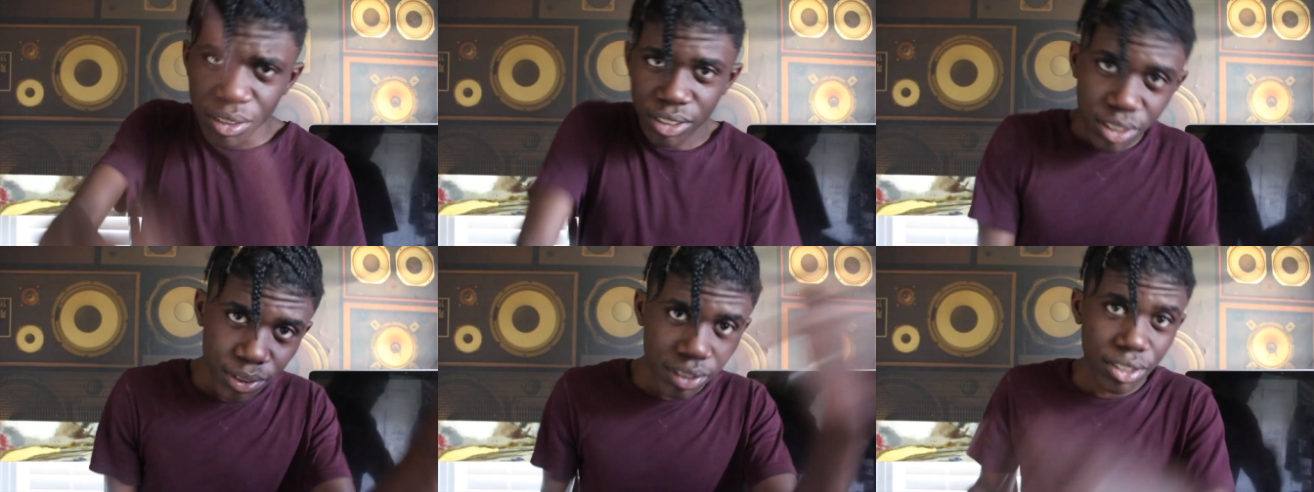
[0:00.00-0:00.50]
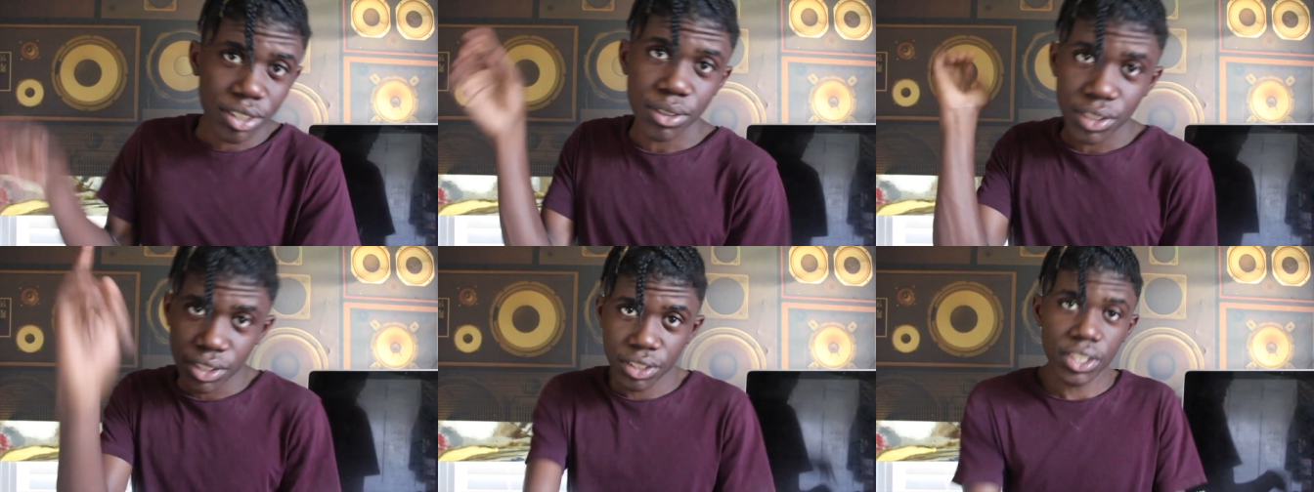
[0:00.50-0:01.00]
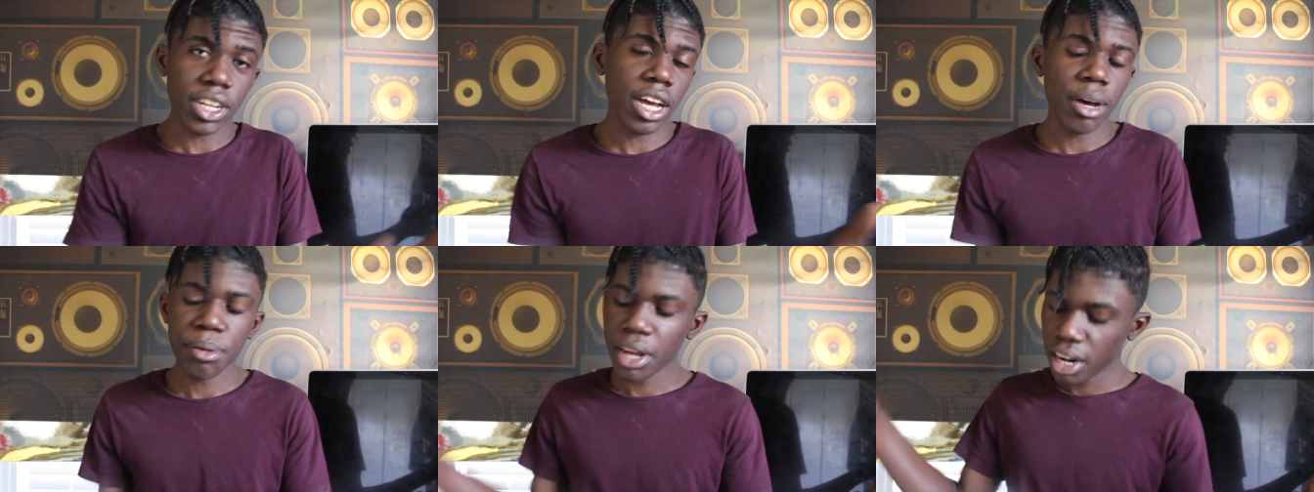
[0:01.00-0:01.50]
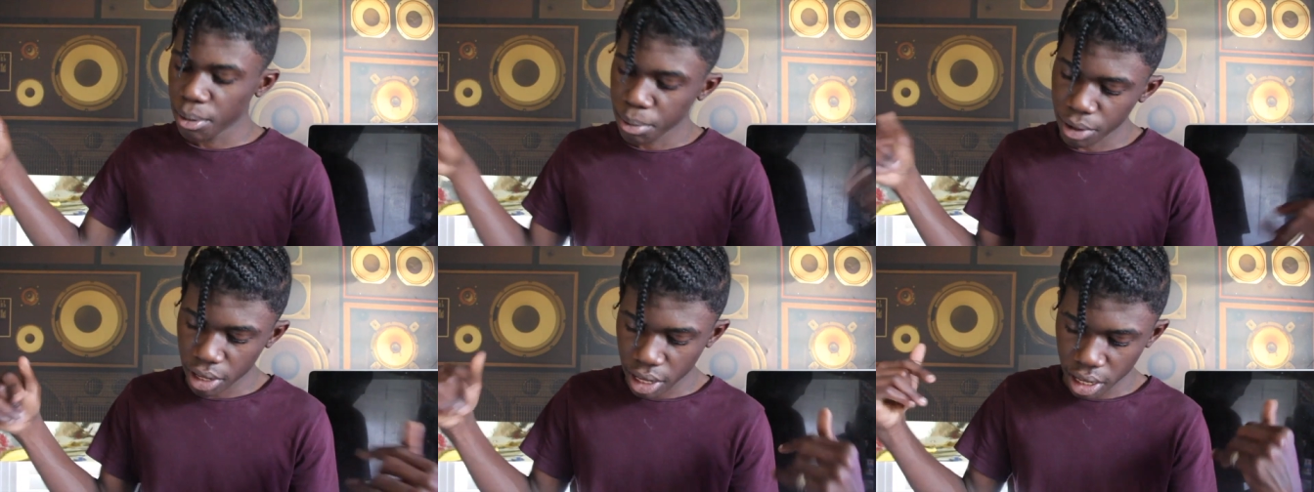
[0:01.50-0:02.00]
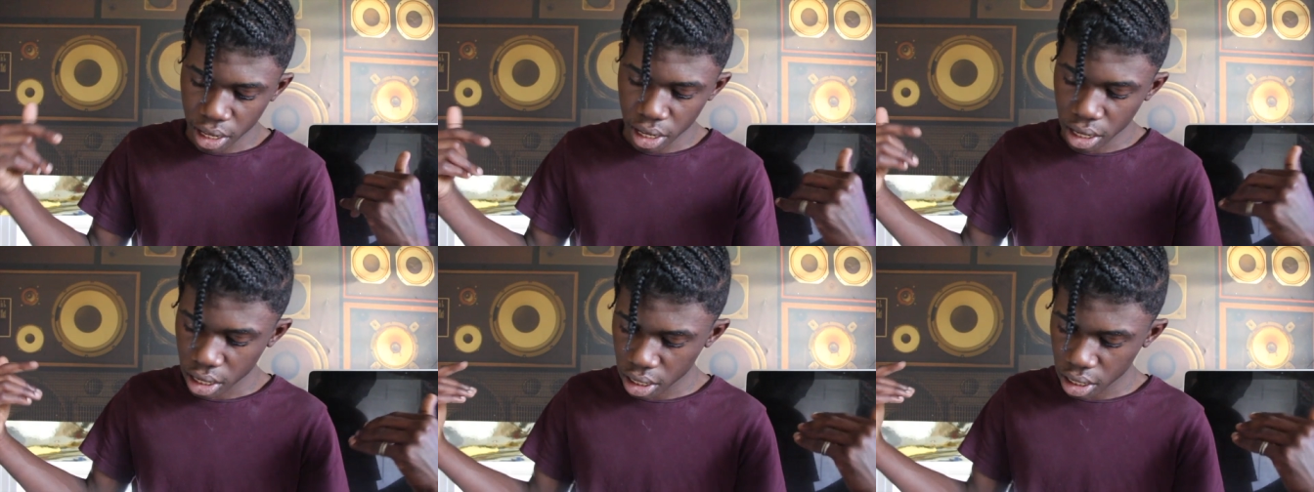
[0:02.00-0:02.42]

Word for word: What's Gucci, y'all? Pineapple Gang.